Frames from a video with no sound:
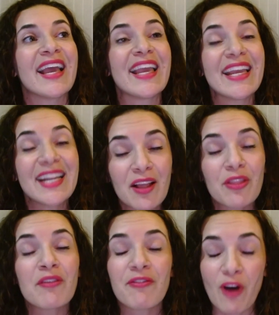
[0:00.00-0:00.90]
In
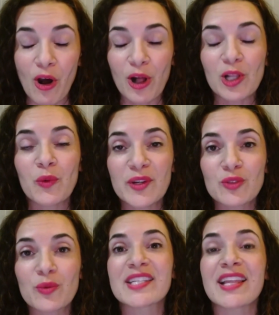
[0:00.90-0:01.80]
the fall, which
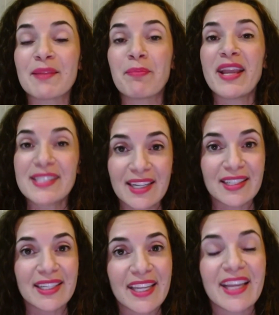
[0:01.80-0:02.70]
was
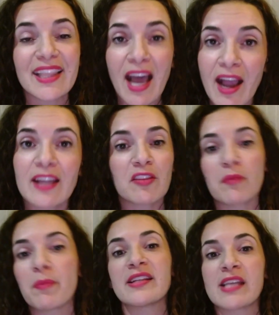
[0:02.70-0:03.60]
basically the height of the
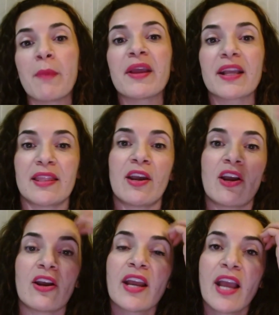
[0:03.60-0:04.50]
pandemic
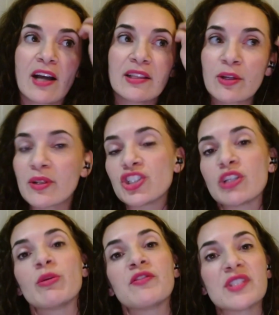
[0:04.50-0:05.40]
there. Literally, she
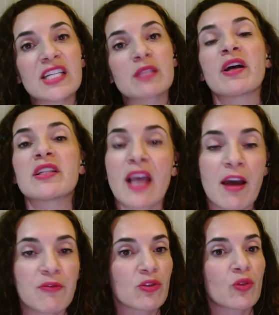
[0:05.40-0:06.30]
moved 6 months
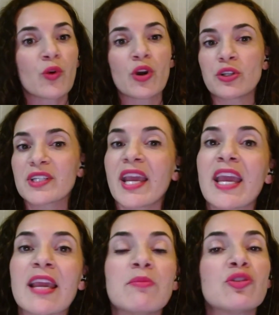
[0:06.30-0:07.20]
after the world
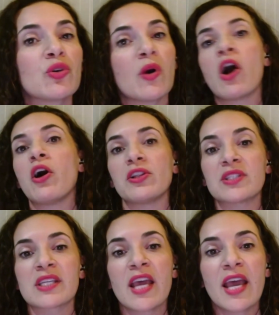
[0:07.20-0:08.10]
came to a
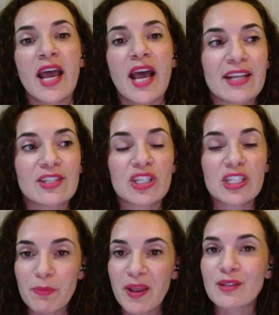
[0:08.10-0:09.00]
halt. And she
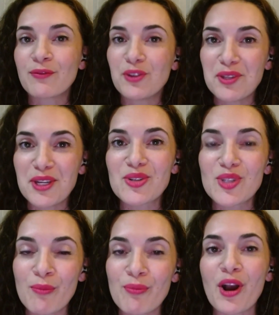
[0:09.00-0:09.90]
spent a few years
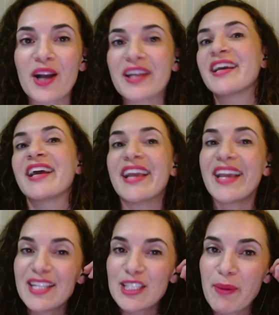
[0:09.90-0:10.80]
abroad
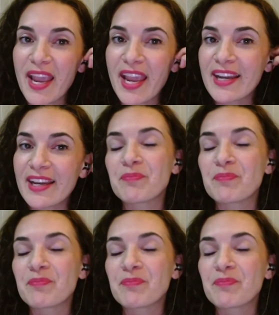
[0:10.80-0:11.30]
in Spain